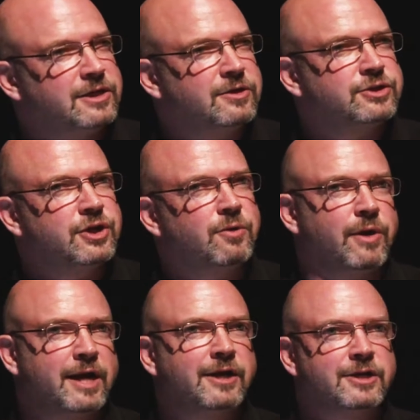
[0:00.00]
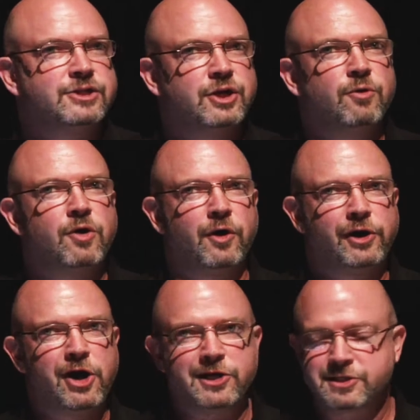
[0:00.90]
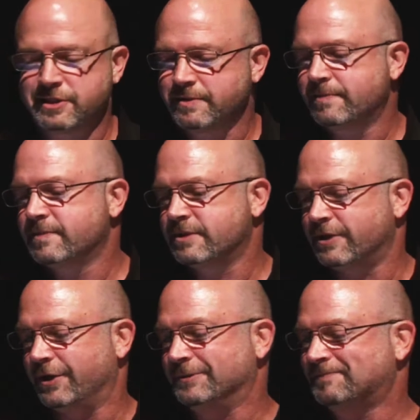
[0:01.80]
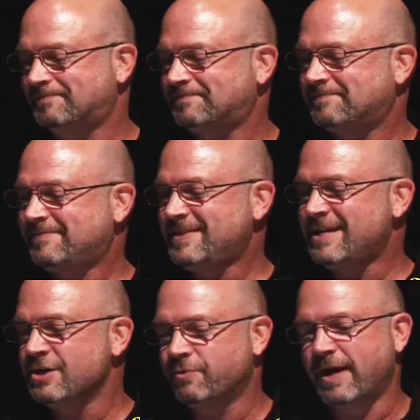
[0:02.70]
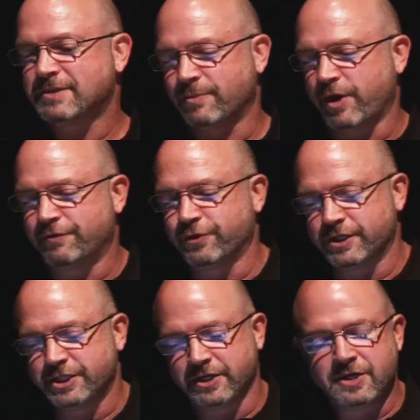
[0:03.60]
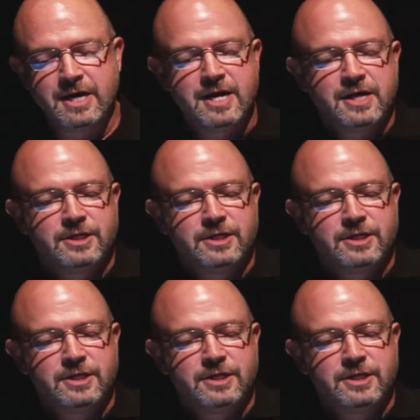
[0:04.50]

edits a little show or edited a show called Lost. So we have some great footage here.